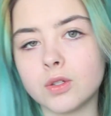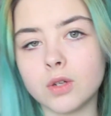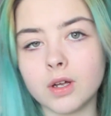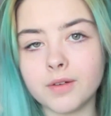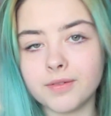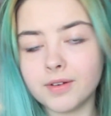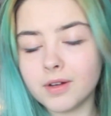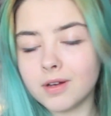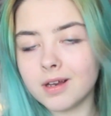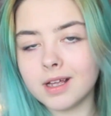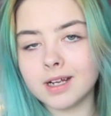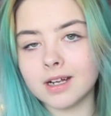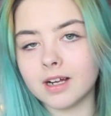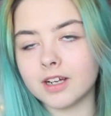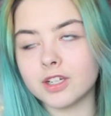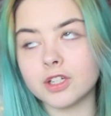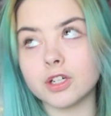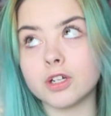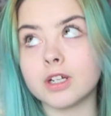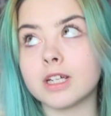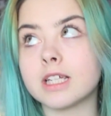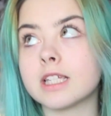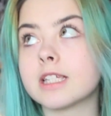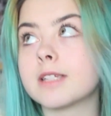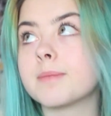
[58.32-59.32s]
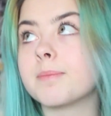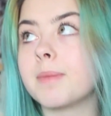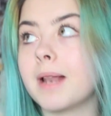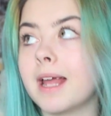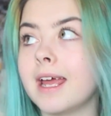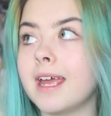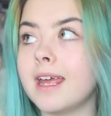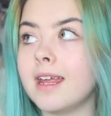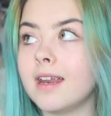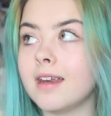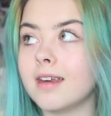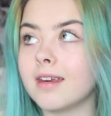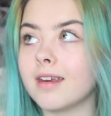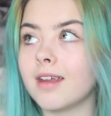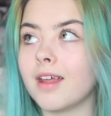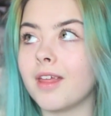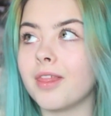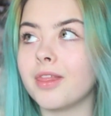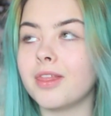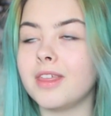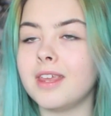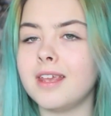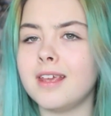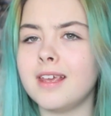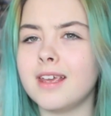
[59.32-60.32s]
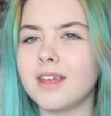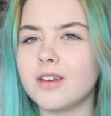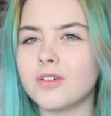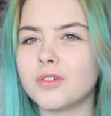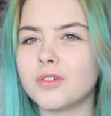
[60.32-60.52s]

So I feel like I should explain the